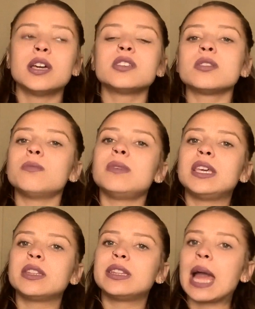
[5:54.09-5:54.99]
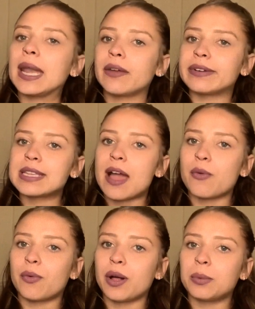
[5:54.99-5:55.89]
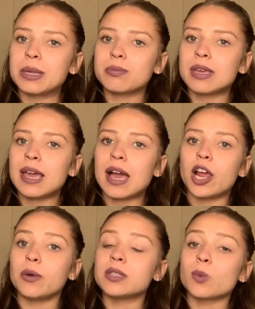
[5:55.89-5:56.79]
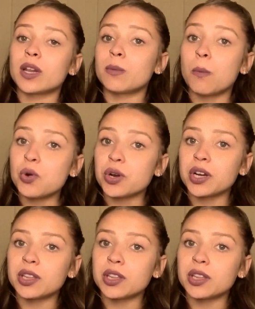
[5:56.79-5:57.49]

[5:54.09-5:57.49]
So me, that never sat well with me. I always wanted more.